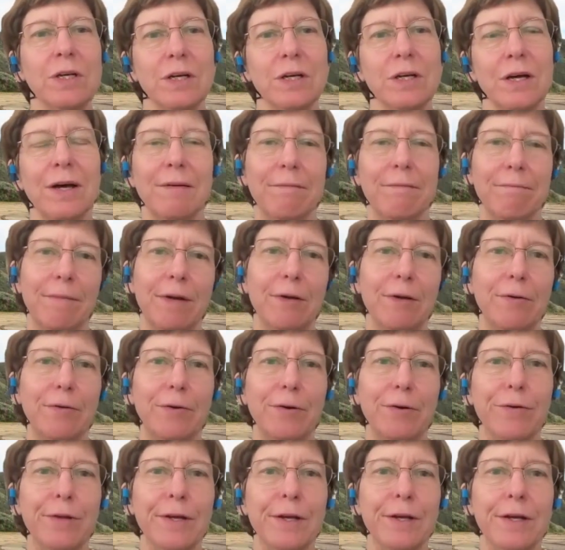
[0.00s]
I don't
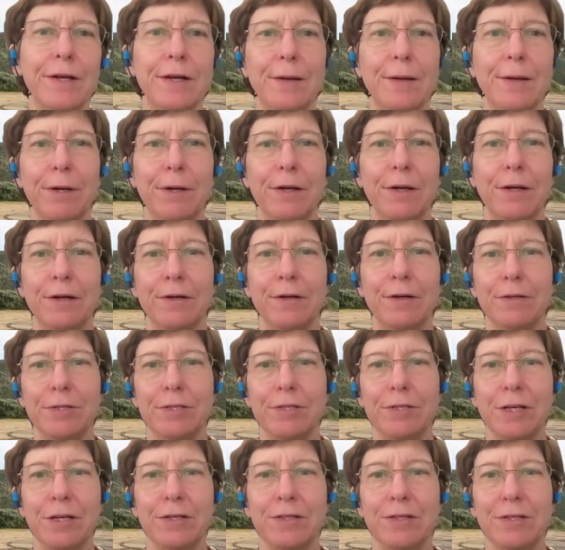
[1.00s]
know that anybody
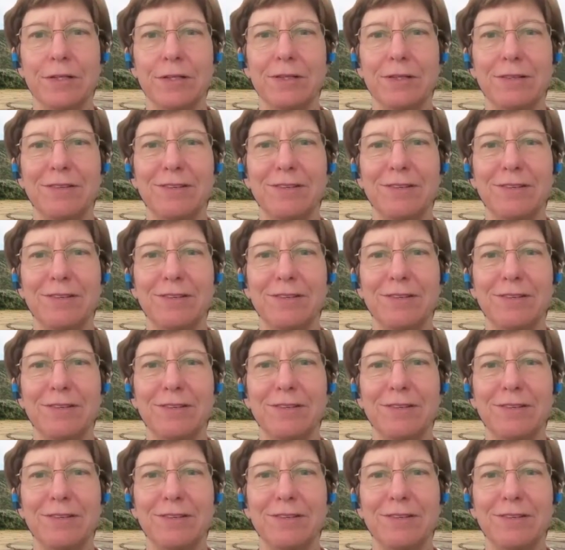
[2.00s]
understands it,